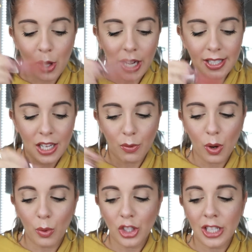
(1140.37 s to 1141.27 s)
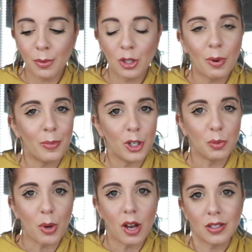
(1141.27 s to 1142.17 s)
below, like I said, what, what you guys want to do about
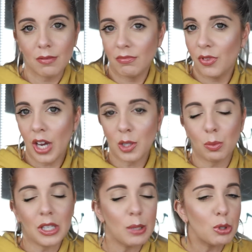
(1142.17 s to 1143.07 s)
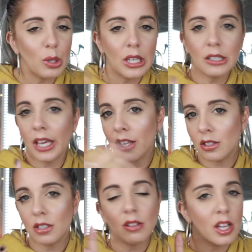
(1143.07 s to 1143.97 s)
Birchbox. If you guys want me to keep doing it,
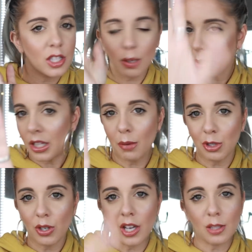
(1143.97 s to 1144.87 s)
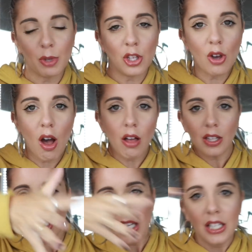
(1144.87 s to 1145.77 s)
cancel it. It's completely up to you guys. I'm like, y'all,
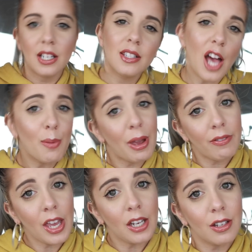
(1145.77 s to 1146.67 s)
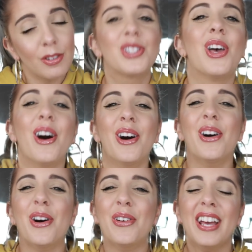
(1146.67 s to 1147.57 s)
decide my fate. So
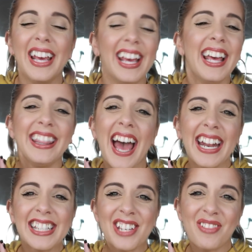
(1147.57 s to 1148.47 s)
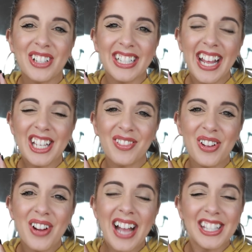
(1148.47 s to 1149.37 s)
that is it for today's
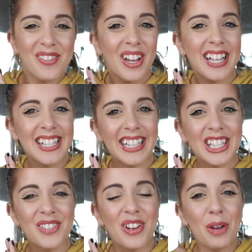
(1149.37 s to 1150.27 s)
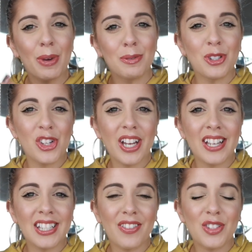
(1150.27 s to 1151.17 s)
video, guys. If you guys like this video, please make sure you
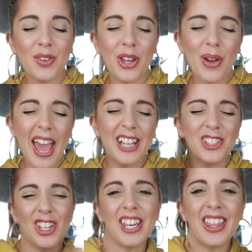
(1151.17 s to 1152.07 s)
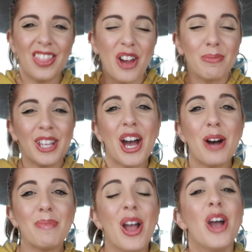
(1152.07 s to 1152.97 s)
guys give this video a cheeky thumbs
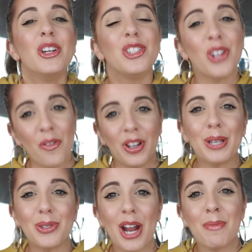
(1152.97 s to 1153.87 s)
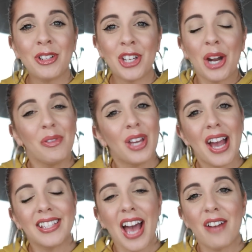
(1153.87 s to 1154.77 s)
up. Don't forget to subscribe to my channel if you
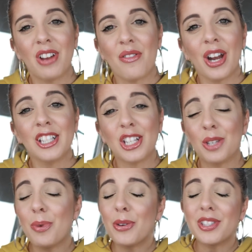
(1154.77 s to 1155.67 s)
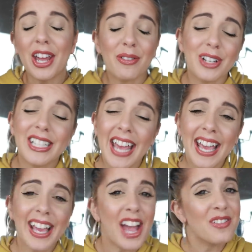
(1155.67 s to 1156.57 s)
guys have not already because I do post every
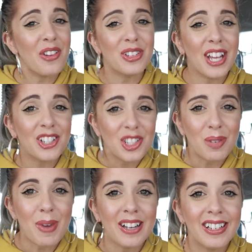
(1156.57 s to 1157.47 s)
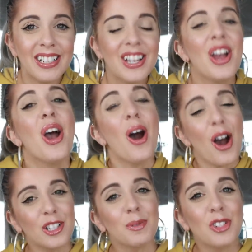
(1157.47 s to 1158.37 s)
day, every other day, just depending.
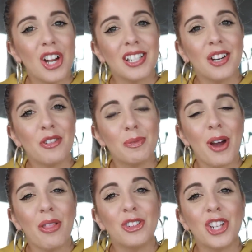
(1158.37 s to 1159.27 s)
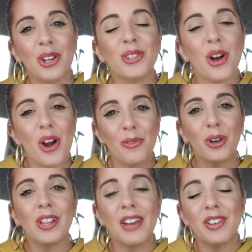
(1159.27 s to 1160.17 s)
Also, make sure you guys head over to my other channels, R for
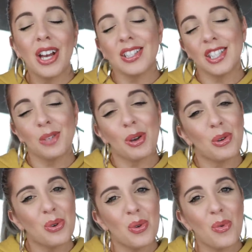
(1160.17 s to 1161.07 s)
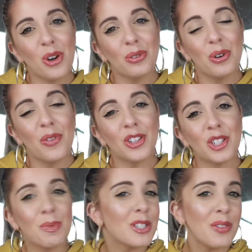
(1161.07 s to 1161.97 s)
Life. You guys can see my cool, wonderful
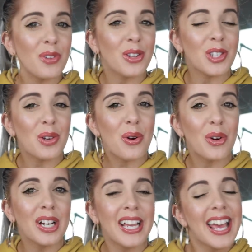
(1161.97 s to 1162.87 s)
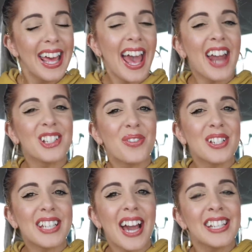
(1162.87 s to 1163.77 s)
adventures, amazing fiance, Corey. And as
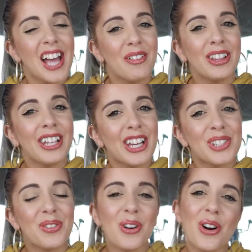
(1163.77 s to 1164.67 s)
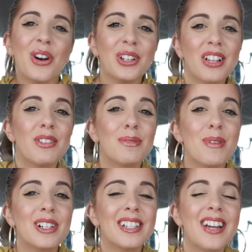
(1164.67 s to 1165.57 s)
always, guys, I want to thank you guys for all your love and
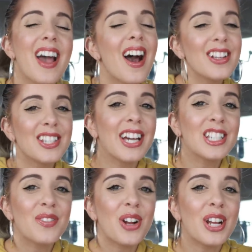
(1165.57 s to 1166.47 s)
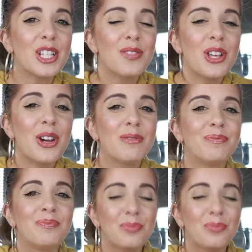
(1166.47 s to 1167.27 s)
support. I'll see you guys in the very next video.